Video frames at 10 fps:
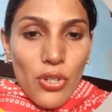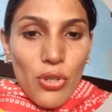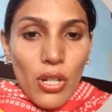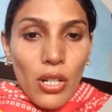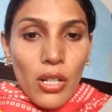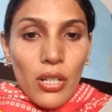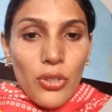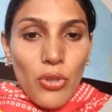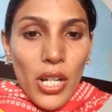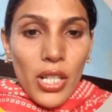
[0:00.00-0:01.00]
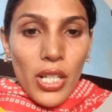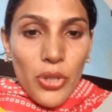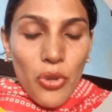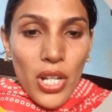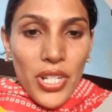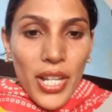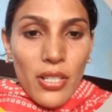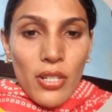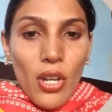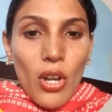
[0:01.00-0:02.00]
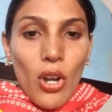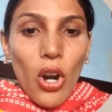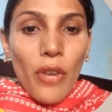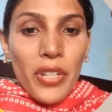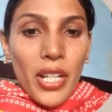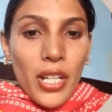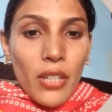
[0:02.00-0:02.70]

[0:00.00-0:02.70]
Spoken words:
to a literary text. Often an